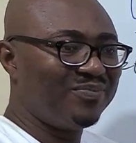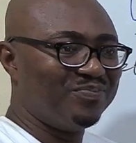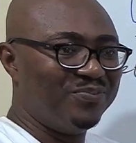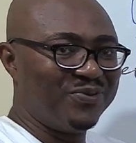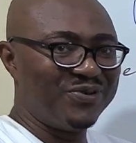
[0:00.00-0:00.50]

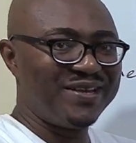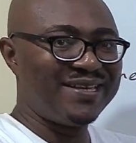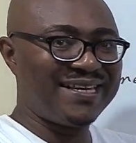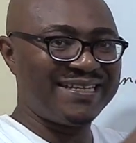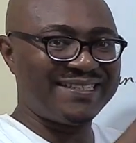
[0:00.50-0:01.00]

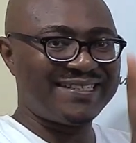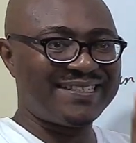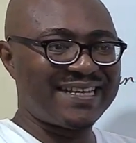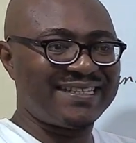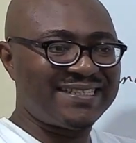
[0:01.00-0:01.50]
bring a
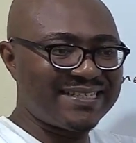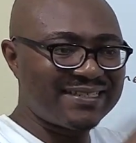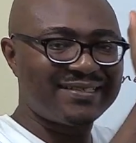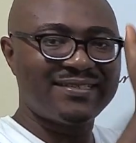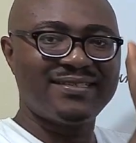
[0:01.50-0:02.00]

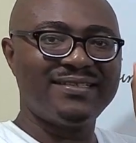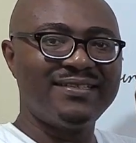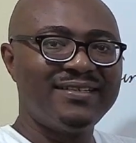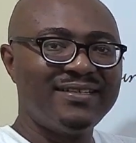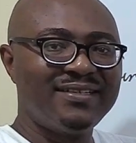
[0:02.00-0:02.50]
certain,
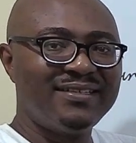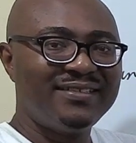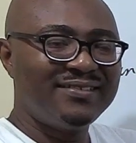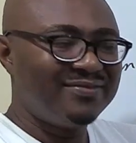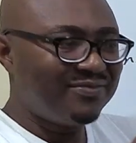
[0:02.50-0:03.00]

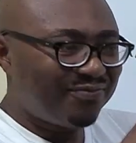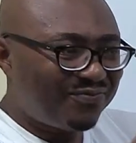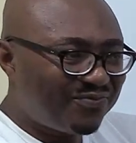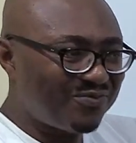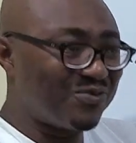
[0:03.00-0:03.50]

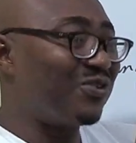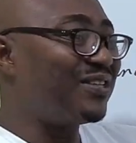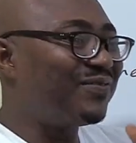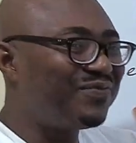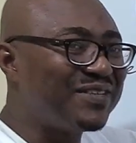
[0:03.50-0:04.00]
we call
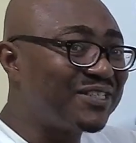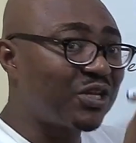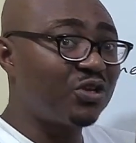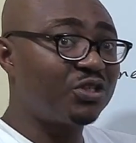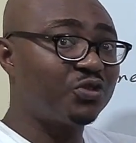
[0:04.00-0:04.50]
it
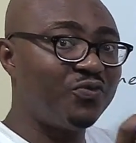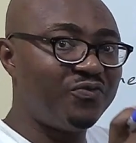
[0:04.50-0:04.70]
physiological